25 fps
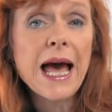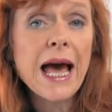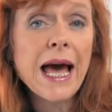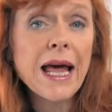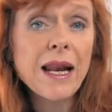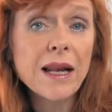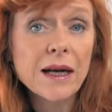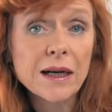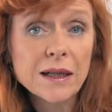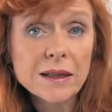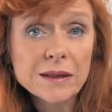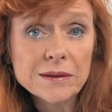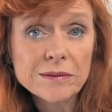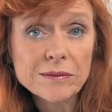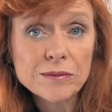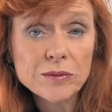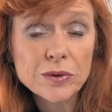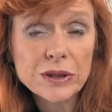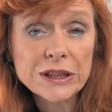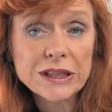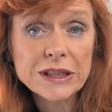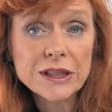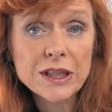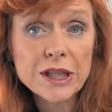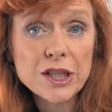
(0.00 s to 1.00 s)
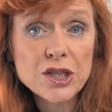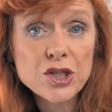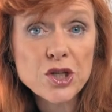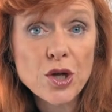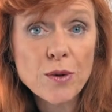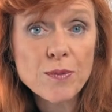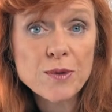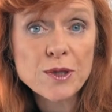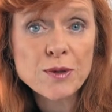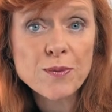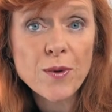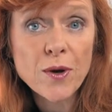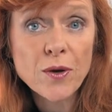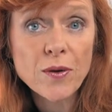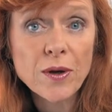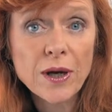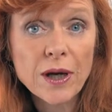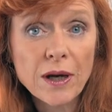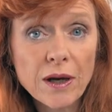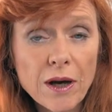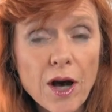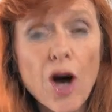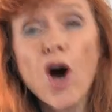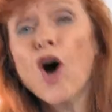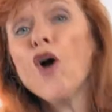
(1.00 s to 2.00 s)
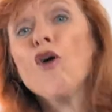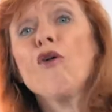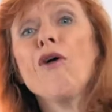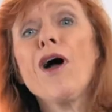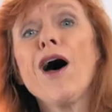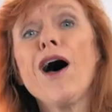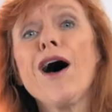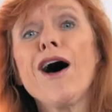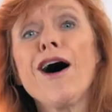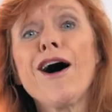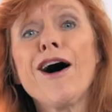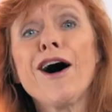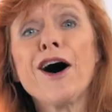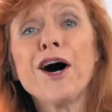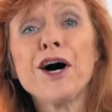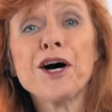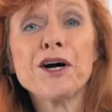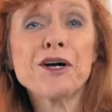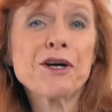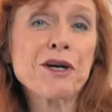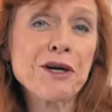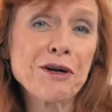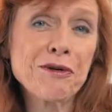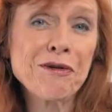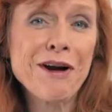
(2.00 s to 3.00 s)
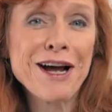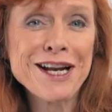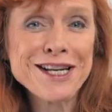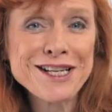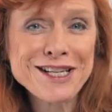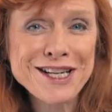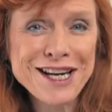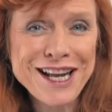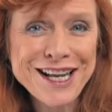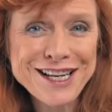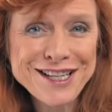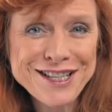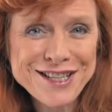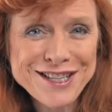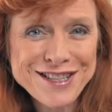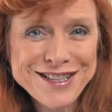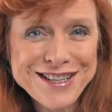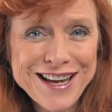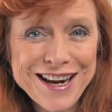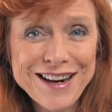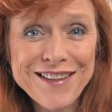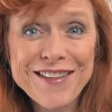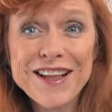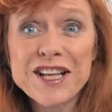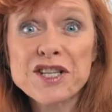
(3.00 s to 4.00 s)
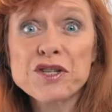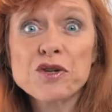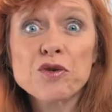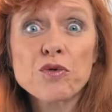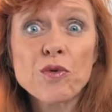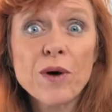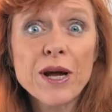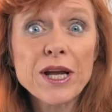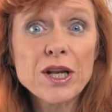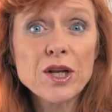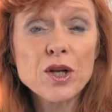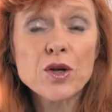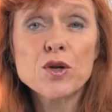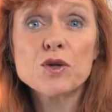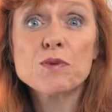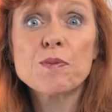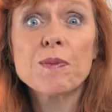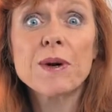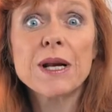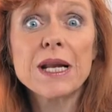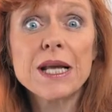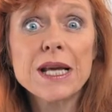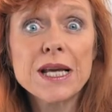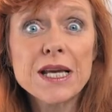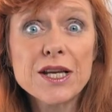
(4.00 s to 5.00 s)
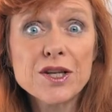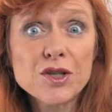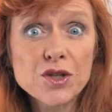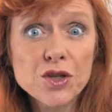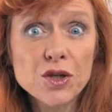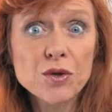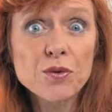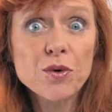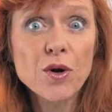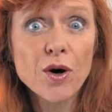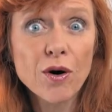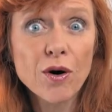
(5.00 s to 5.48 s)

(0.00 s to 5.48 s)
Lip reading: Ella recently stopped smoking. Hurrah! Congratulations, Ella. That's great news. Please do